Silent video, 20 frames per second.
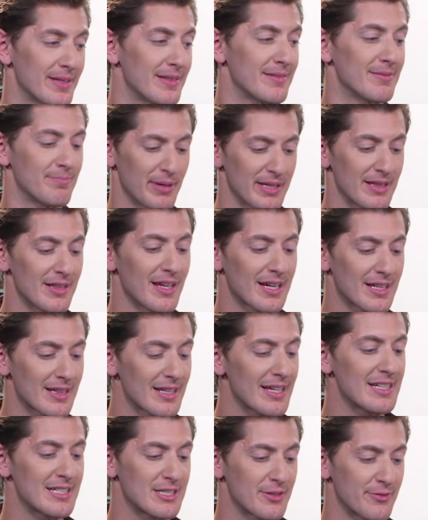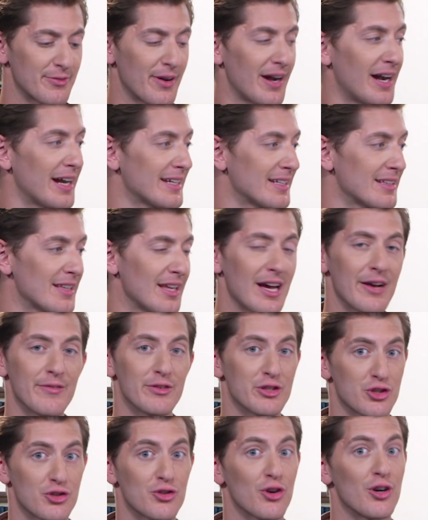But luckily, divine love
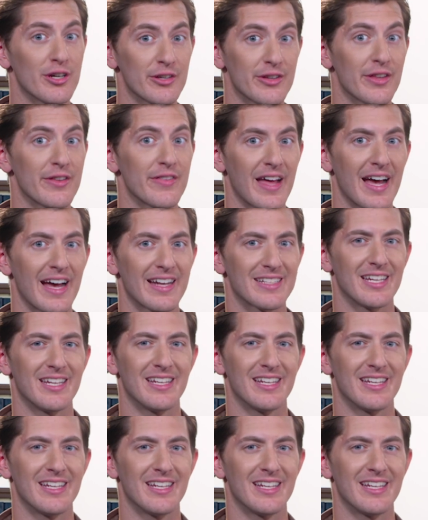is stronger than that.